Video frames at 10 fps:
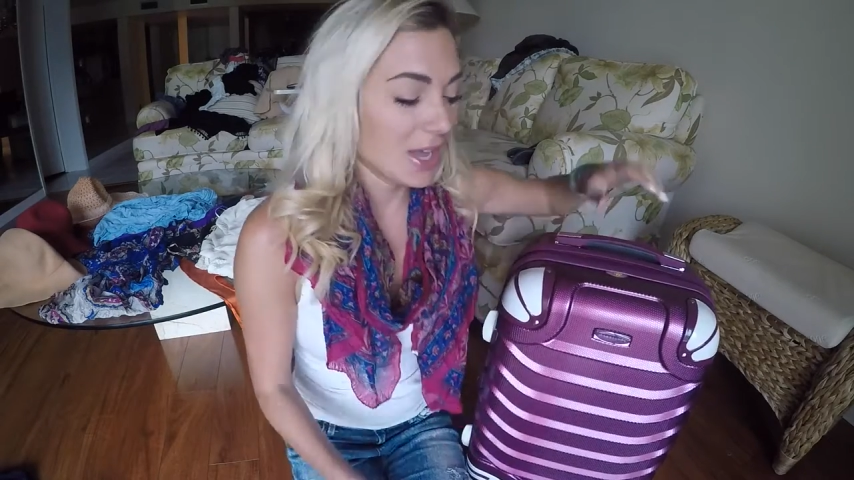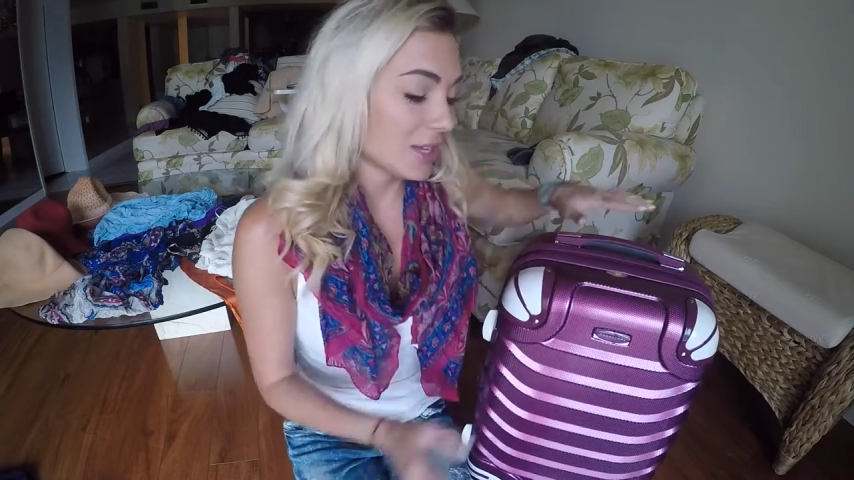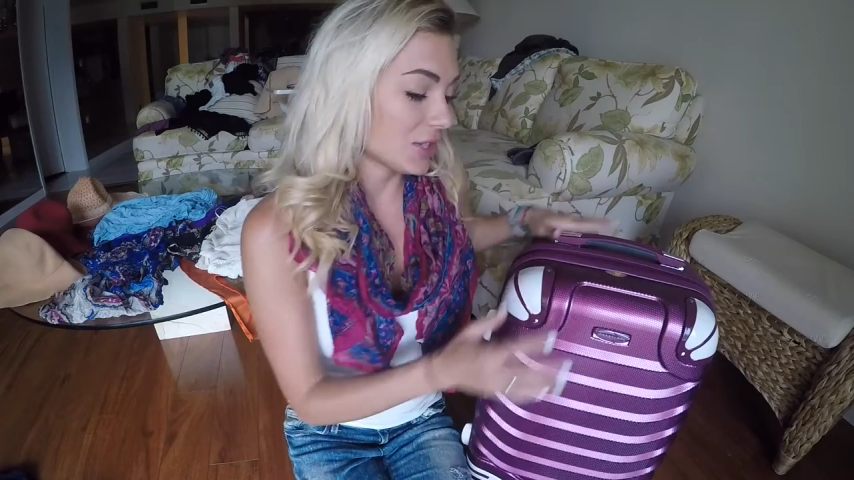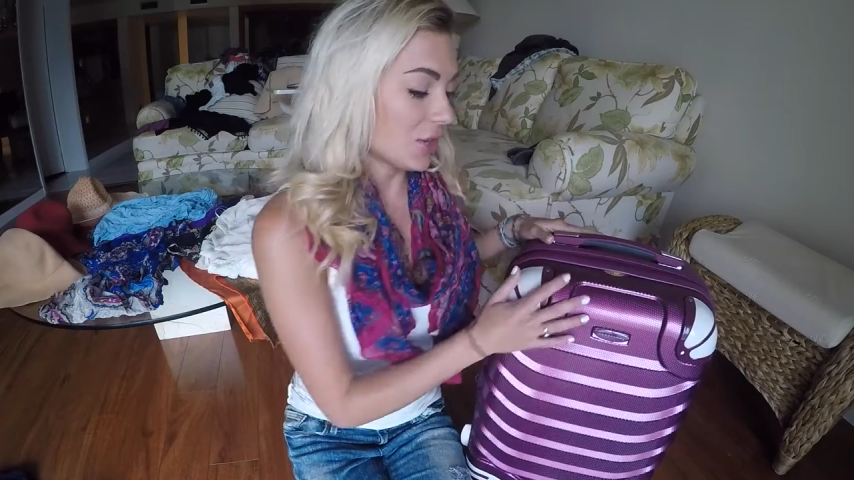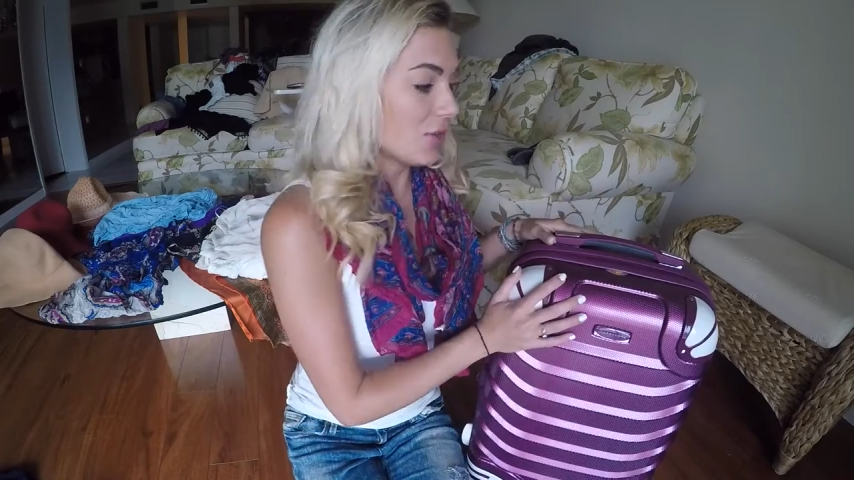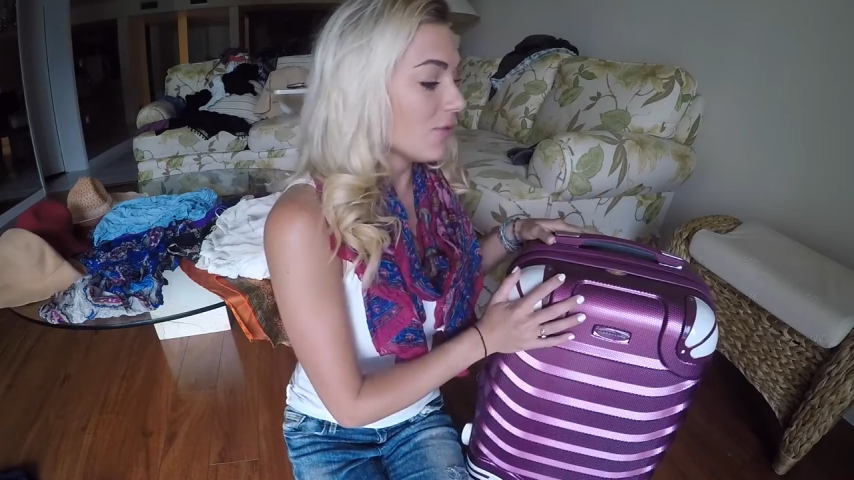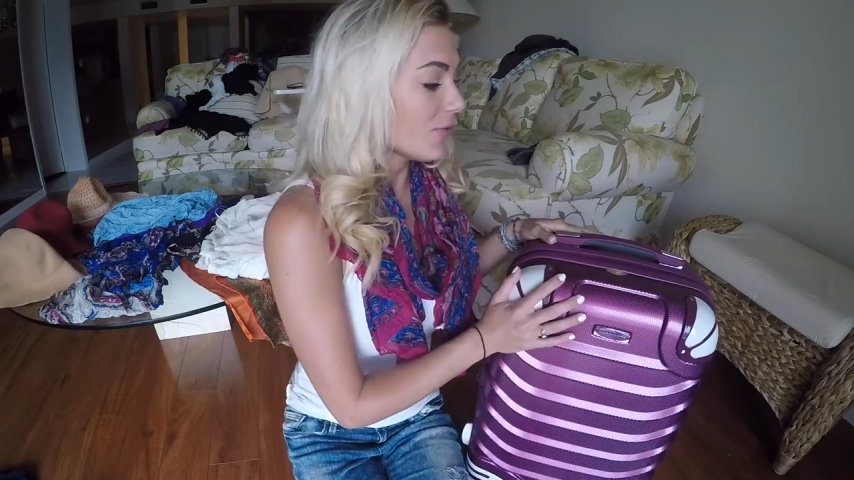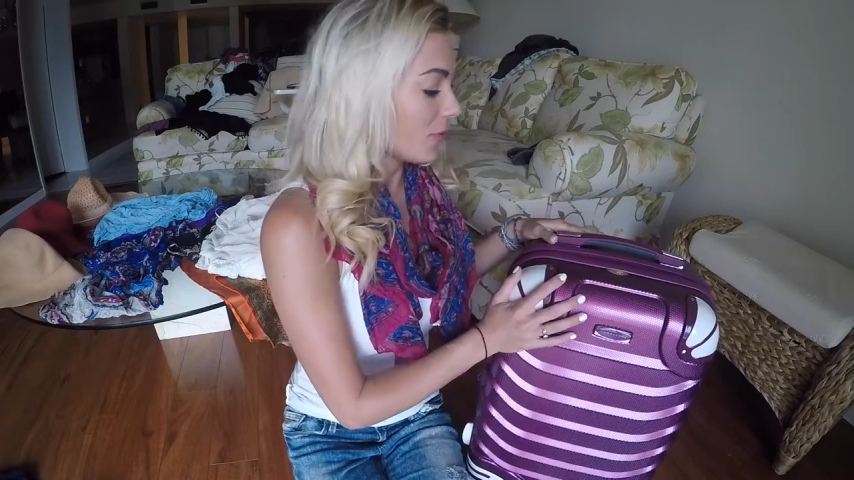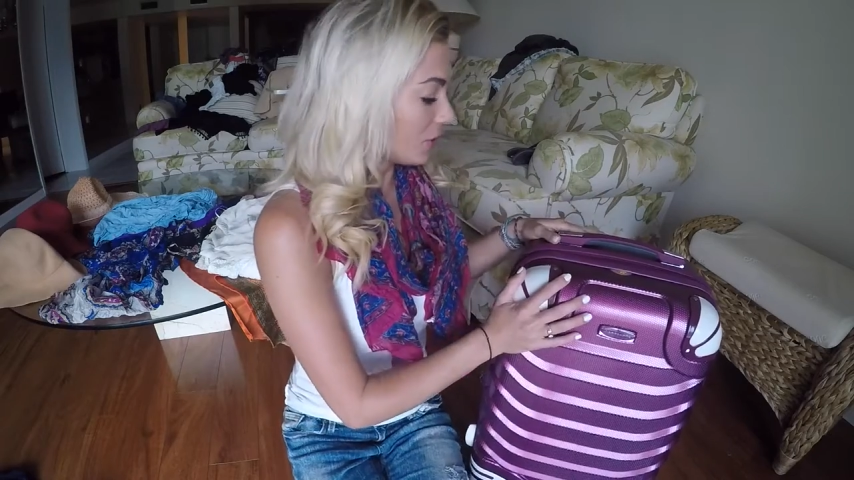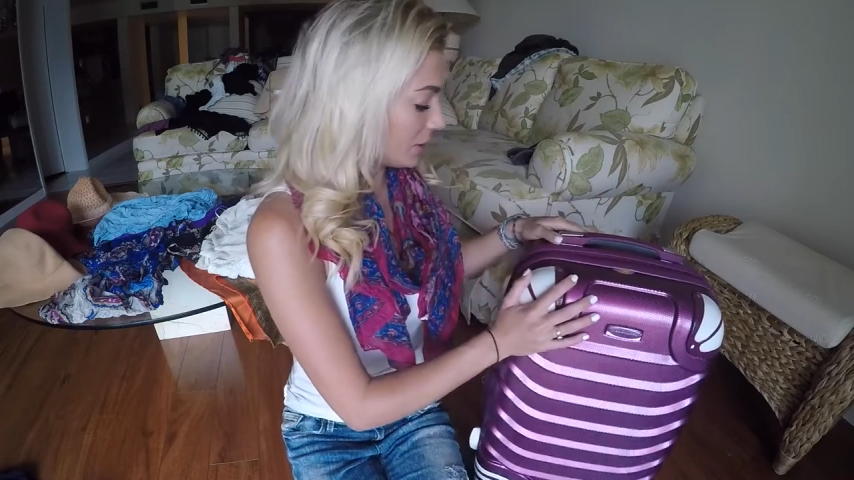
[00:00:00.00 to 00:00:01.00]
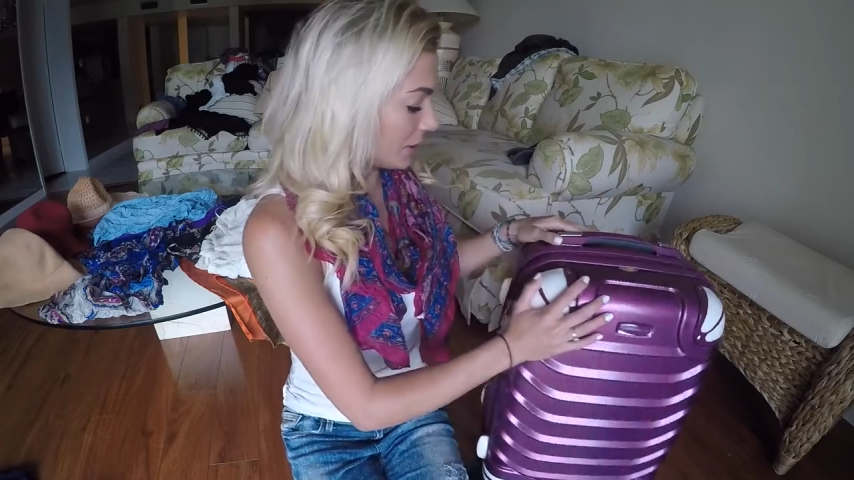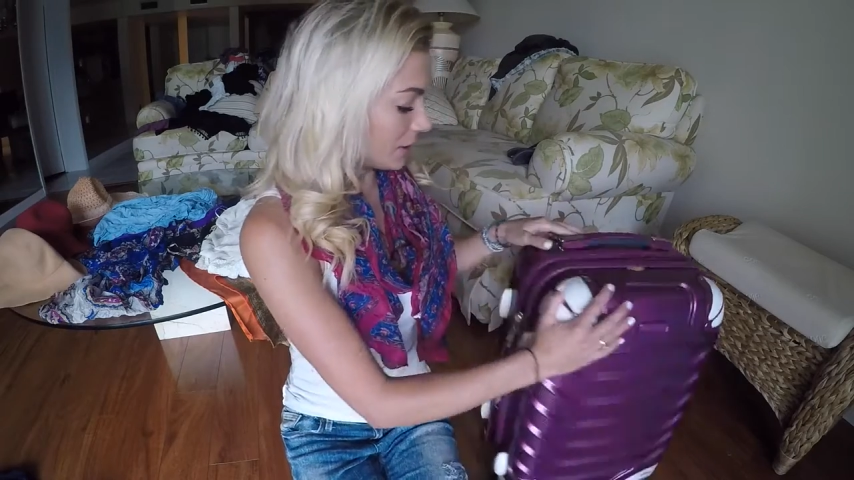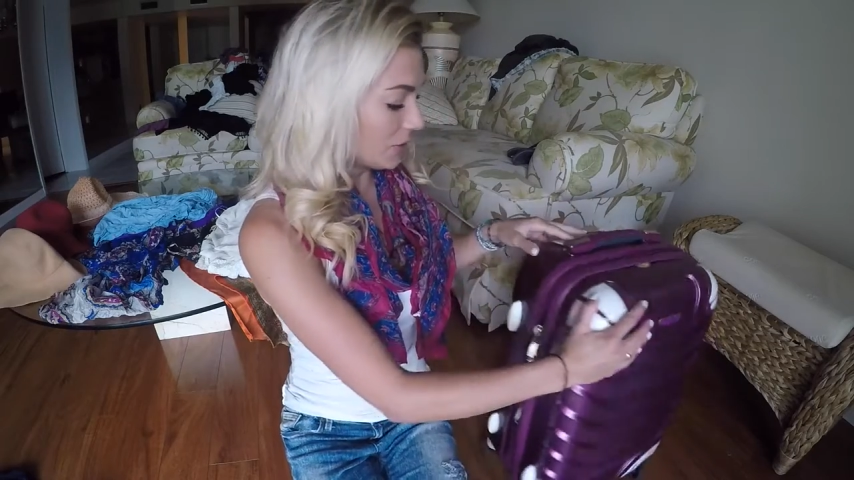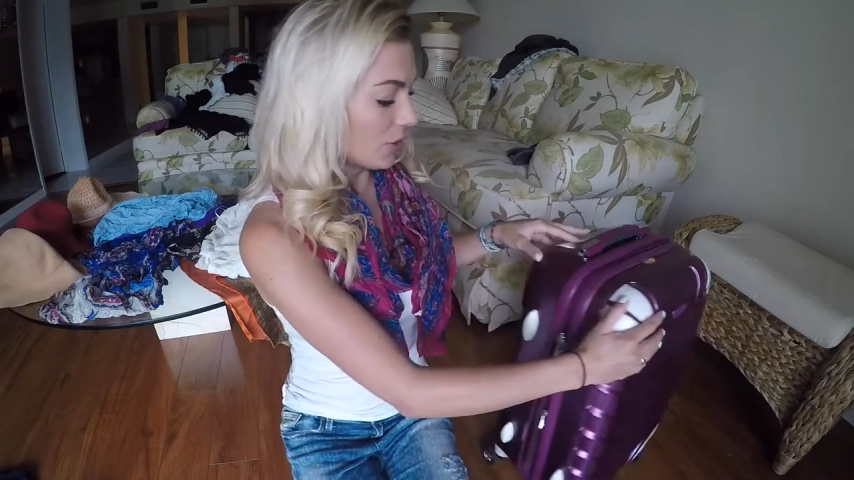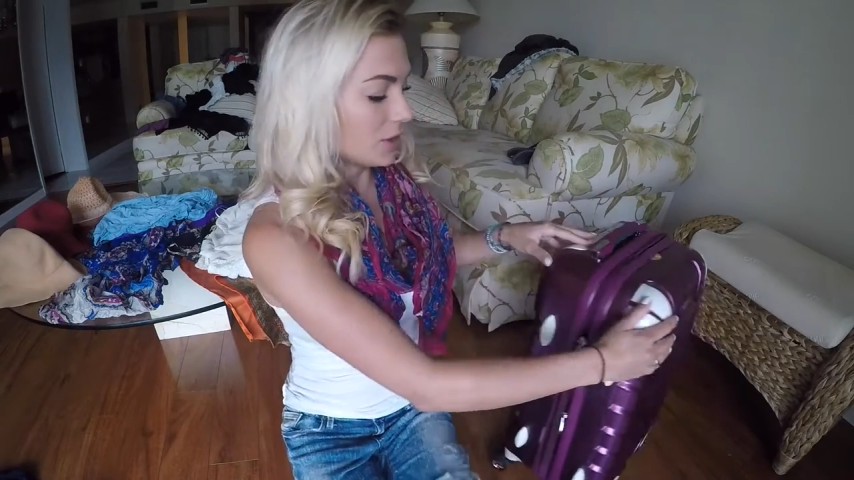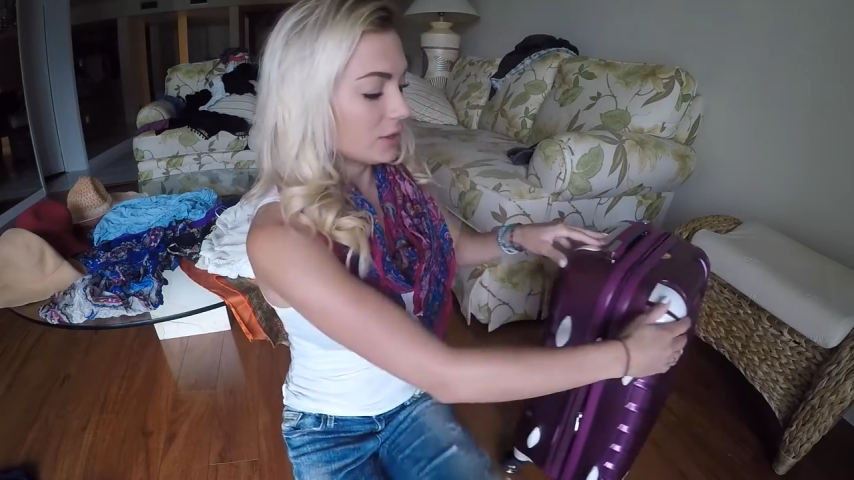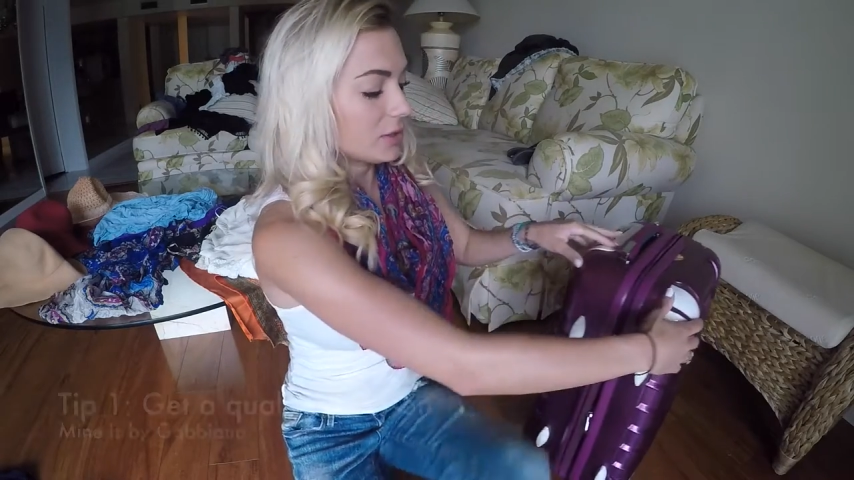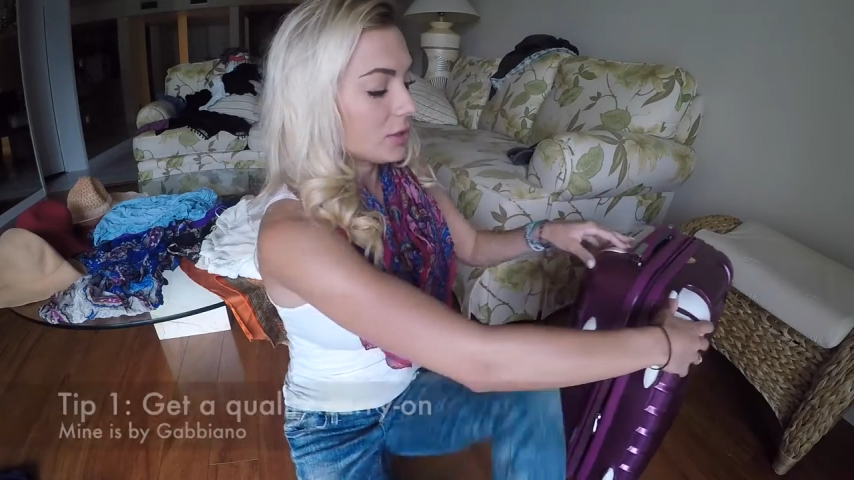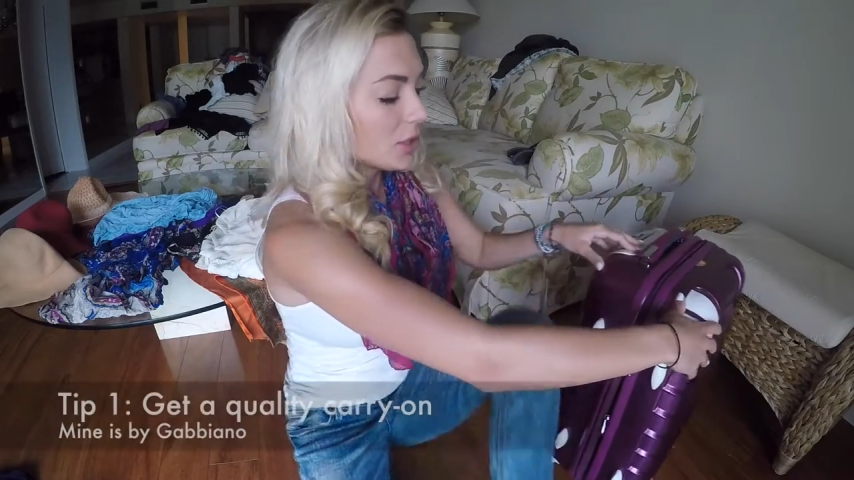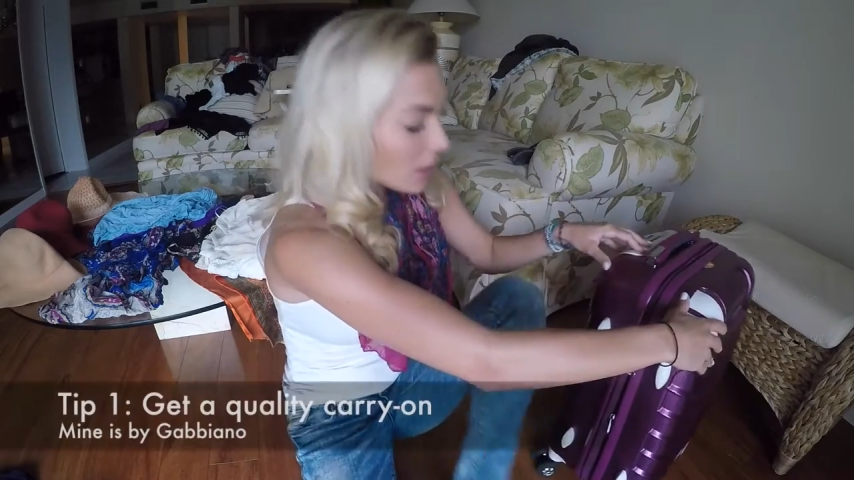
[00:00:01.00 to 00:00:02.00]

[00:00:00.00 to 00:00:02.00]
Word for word: So first things first,